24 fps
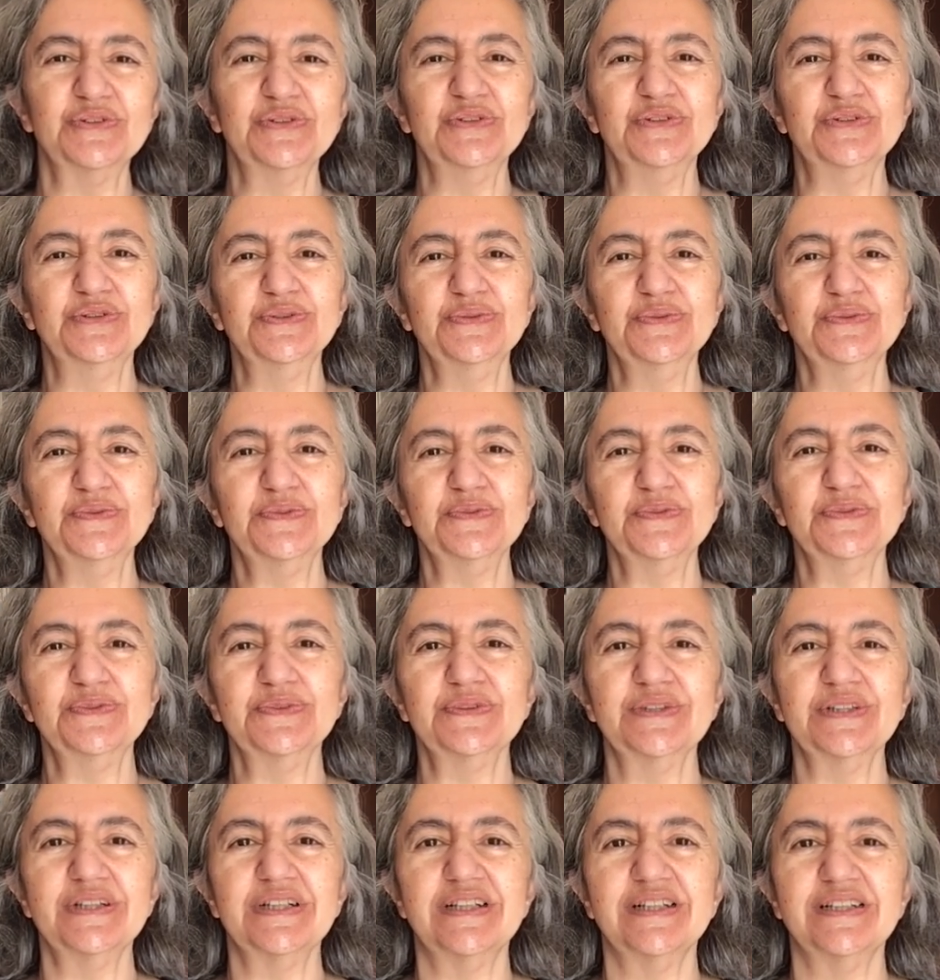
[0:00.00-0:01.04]
you
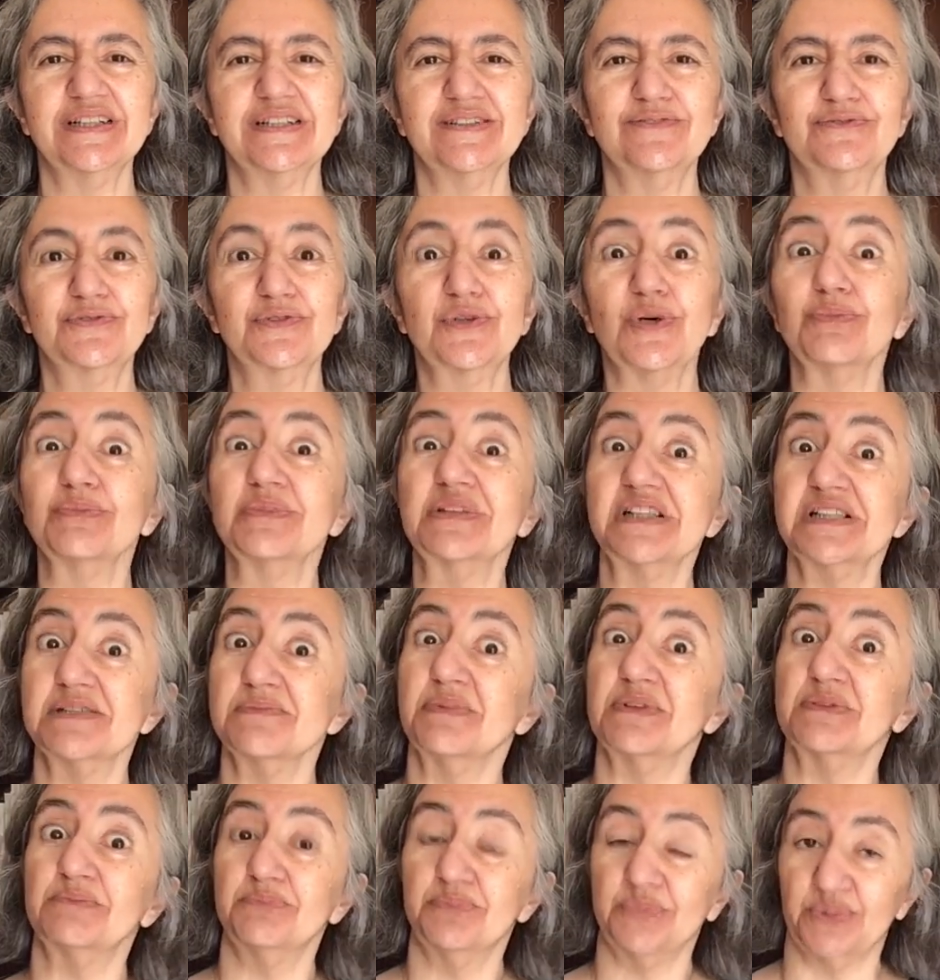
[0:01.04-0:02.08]
from
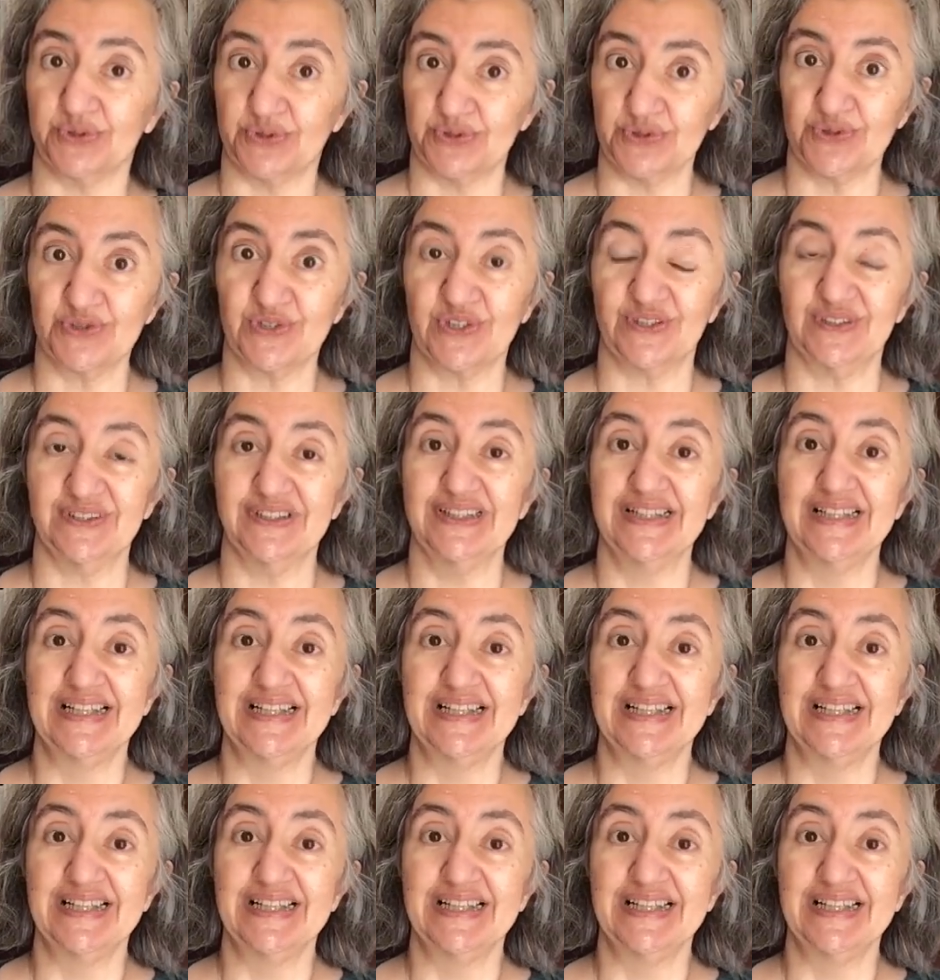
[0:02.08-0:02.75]
Lisbon, Portugal.